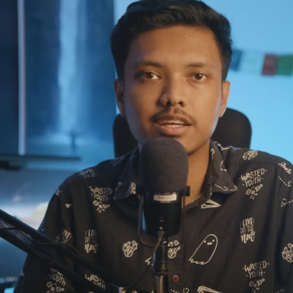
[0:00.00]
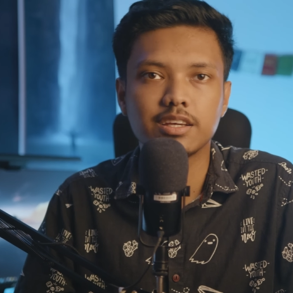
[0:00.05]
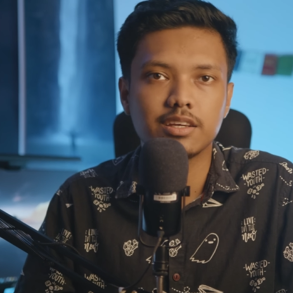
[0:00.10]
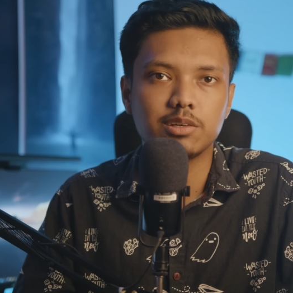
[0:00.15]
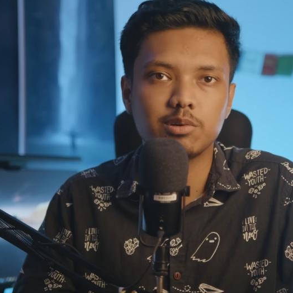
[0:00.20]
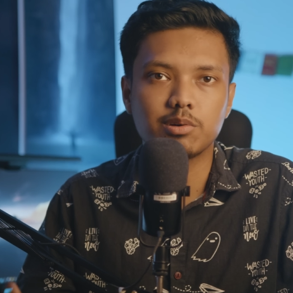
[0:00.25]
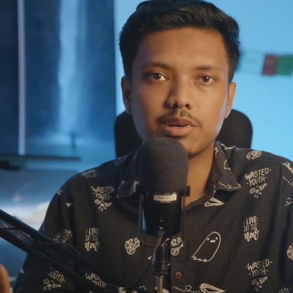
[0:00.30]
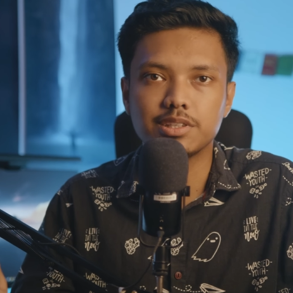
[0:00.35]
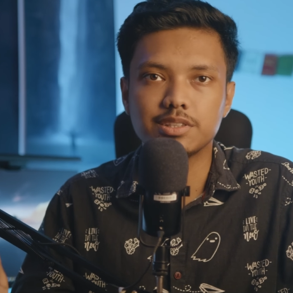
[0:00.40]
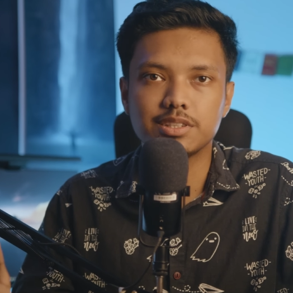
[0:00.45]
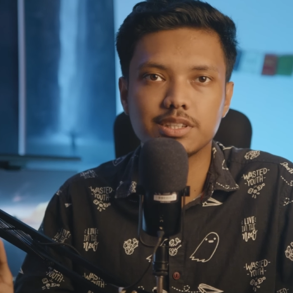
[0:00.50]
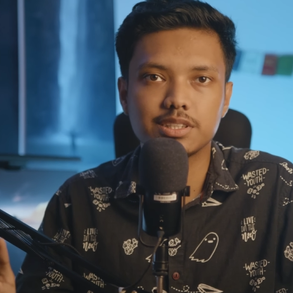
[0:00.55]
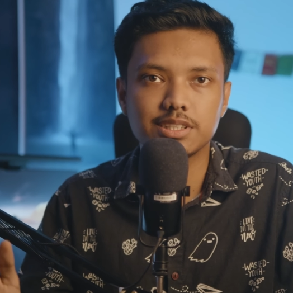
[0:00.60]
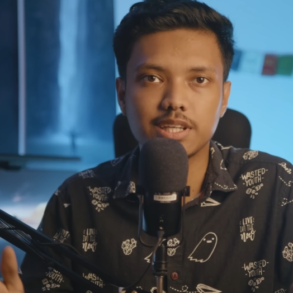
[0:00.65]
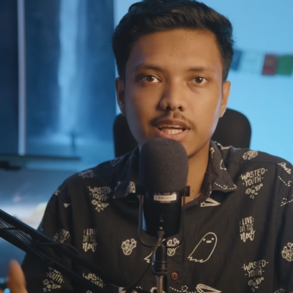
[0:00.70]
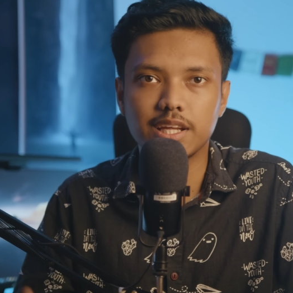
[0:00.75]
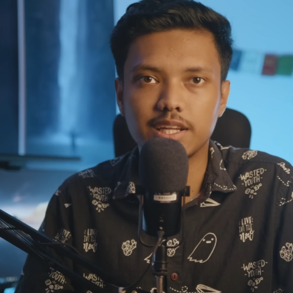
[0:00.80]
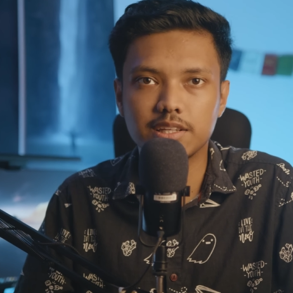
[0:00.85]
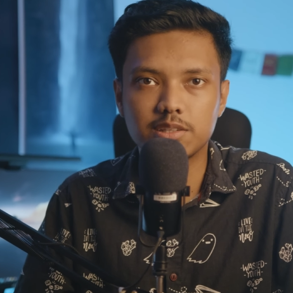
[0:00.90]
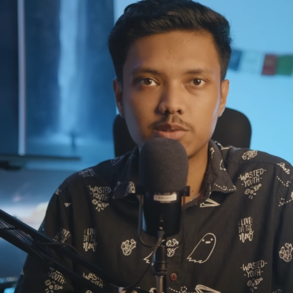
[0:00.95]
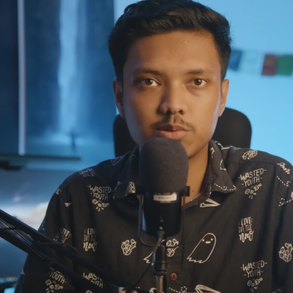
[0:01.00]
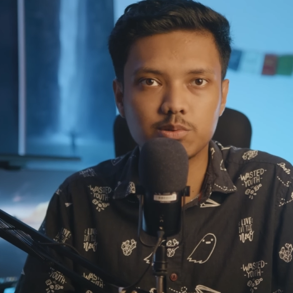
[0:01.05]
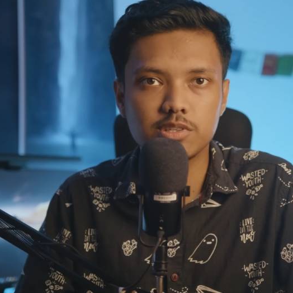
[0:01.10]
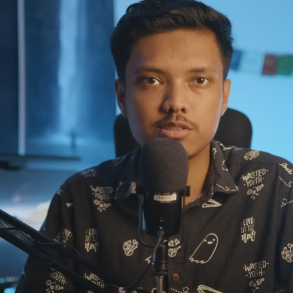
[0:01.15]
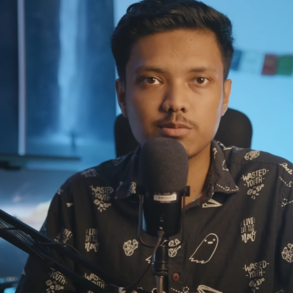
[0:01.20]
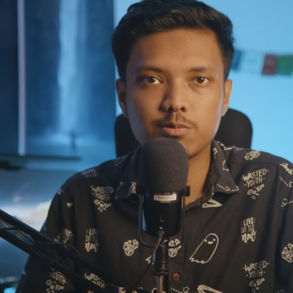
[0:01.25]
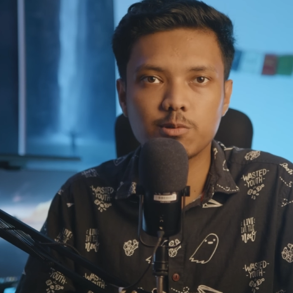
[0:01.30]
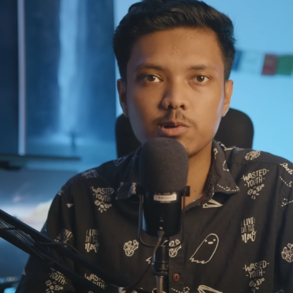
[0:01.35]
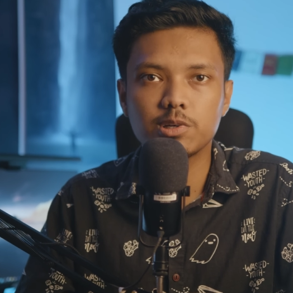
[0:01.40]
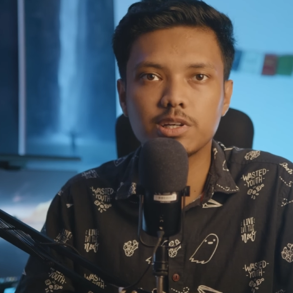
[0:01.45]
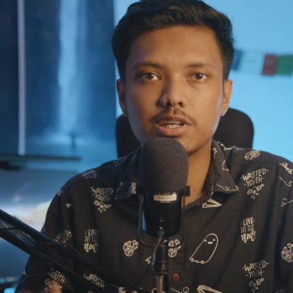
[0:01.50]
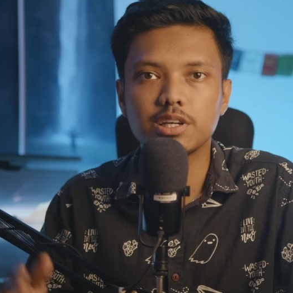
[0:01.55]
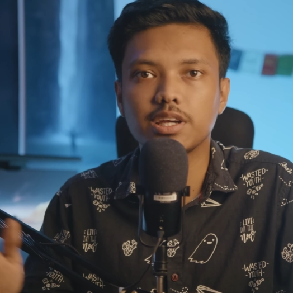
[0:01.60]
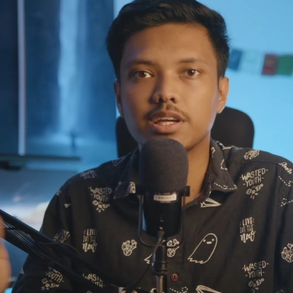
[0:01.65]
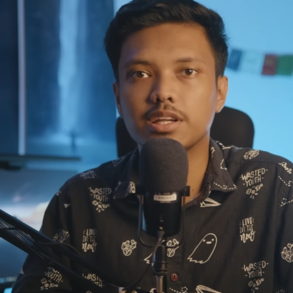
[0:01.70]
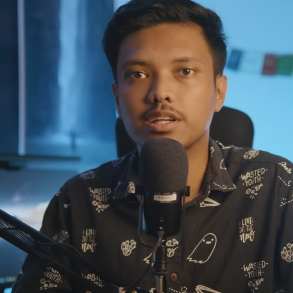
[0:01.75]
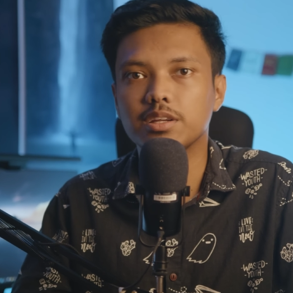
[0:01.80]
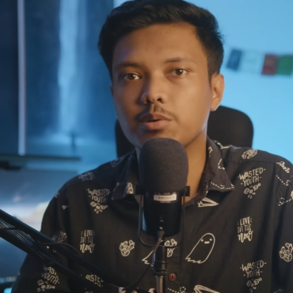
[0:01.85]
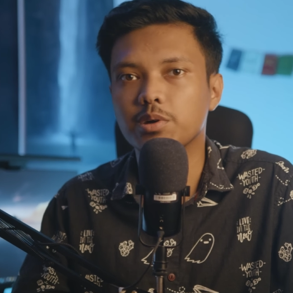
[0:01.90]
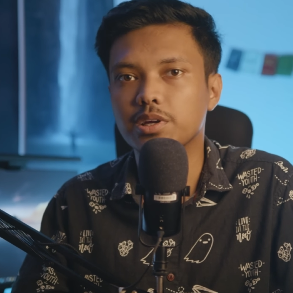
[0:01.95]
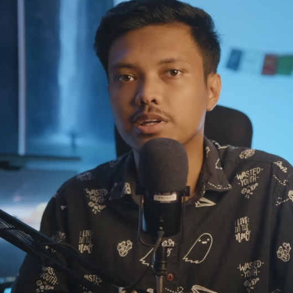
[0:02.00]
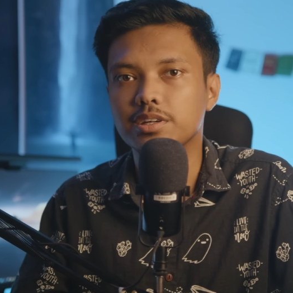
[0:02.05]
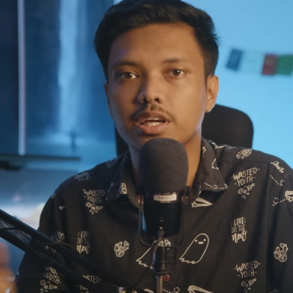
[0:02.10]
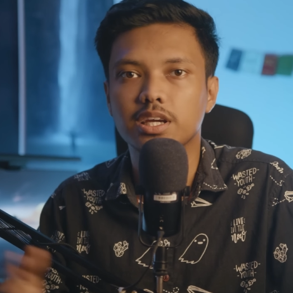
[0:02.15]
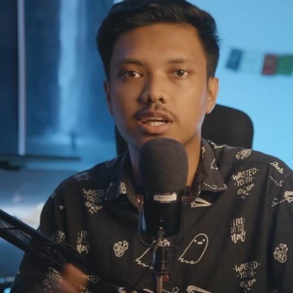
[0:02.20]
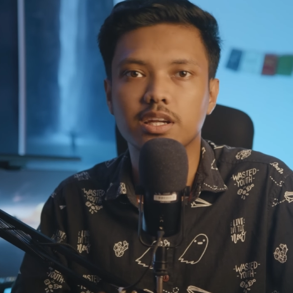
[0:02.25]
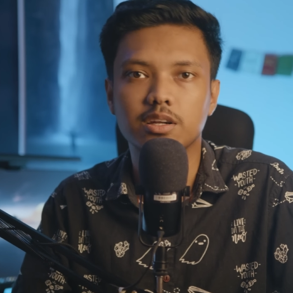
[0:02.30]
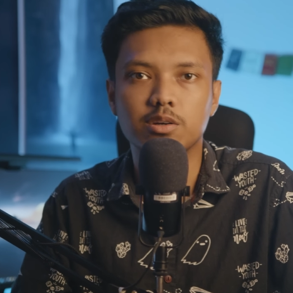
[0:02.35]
You can just add it to this folder and you can drag and